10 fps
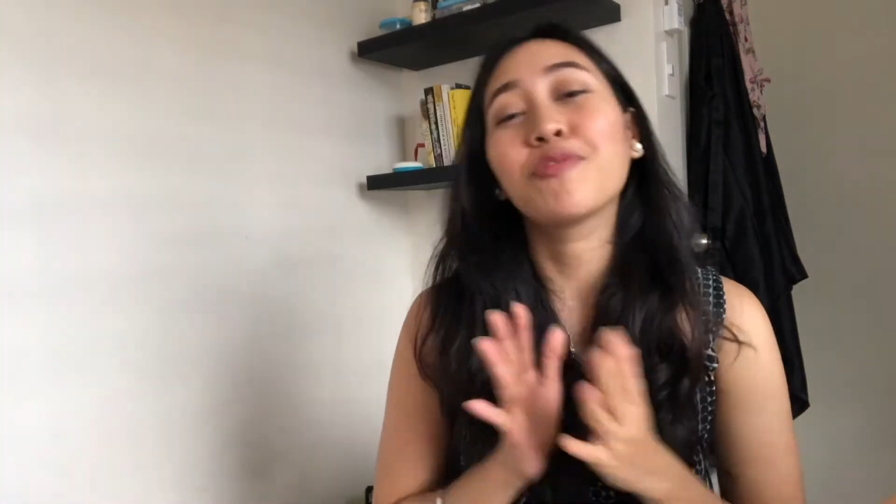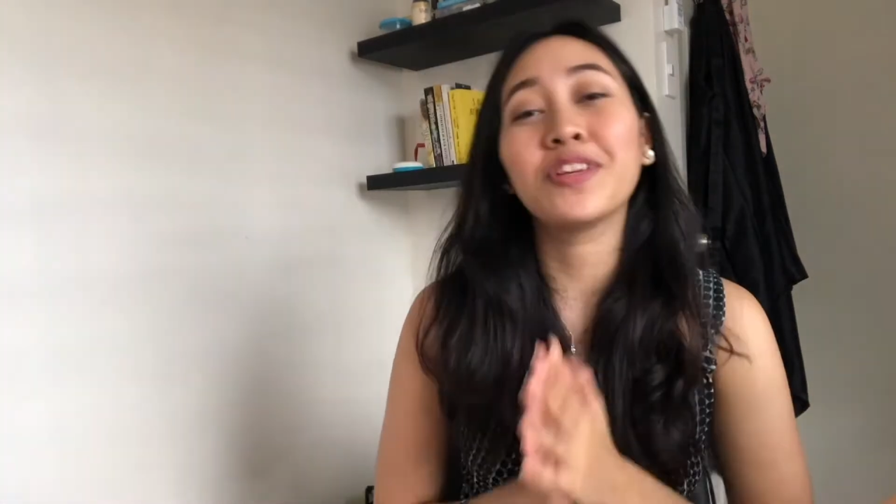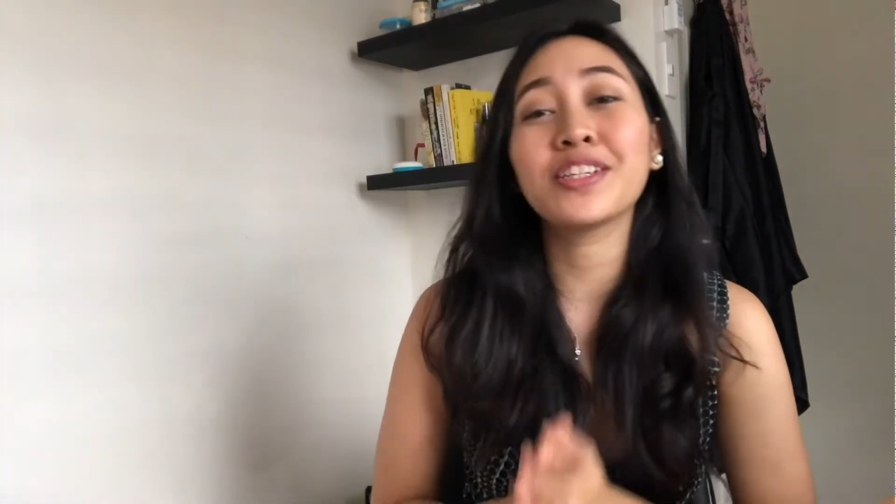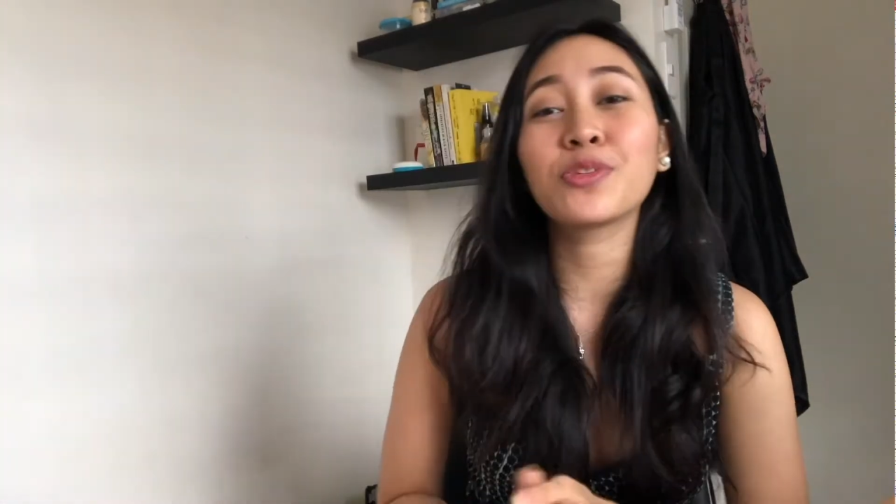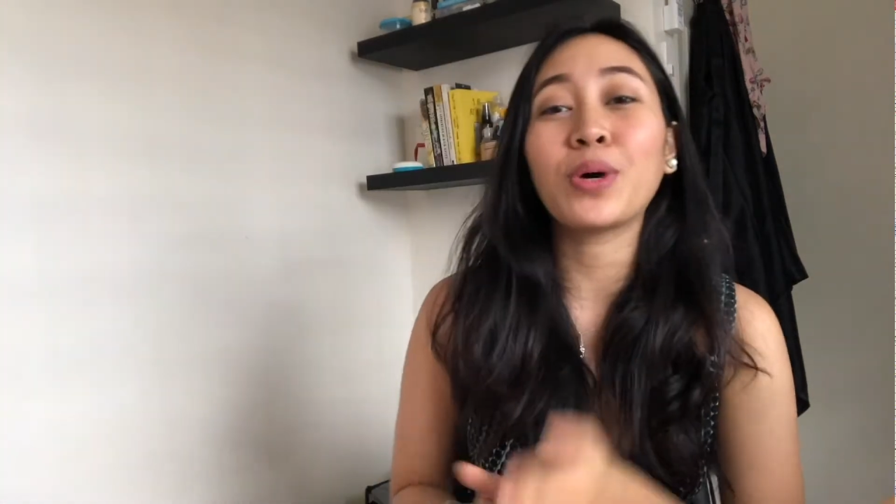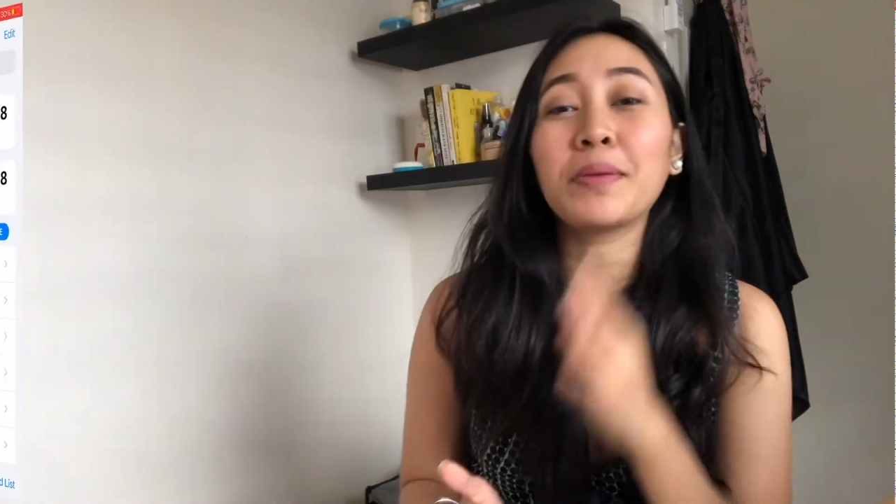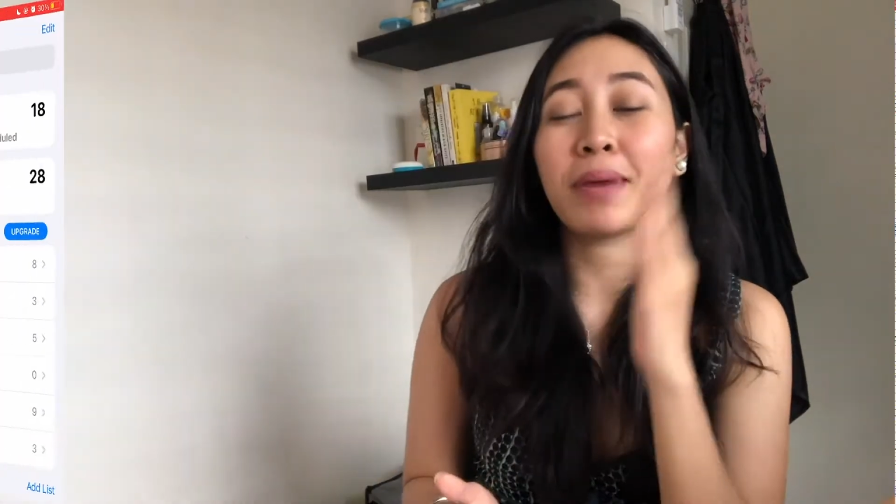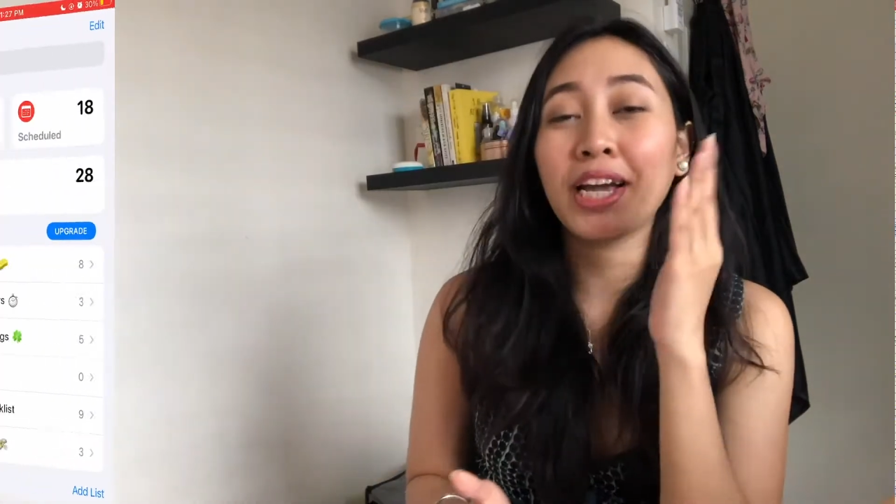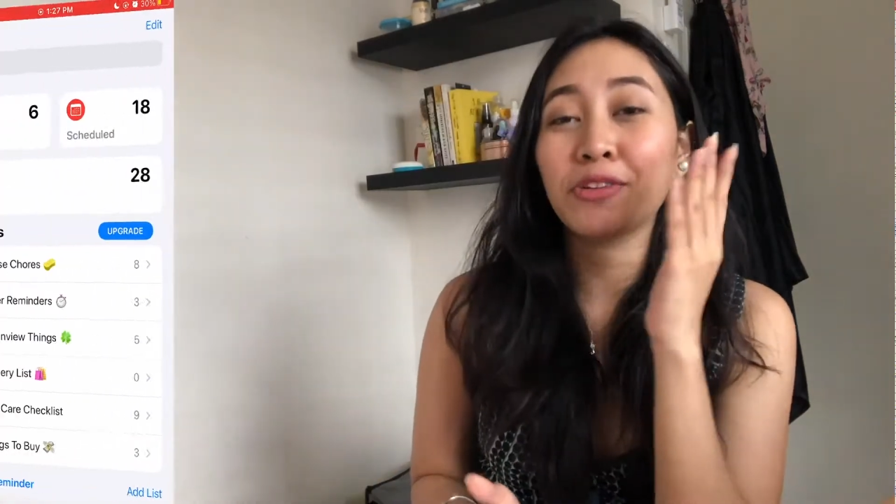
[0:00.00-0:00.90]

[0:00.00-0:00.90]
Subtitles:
This is what my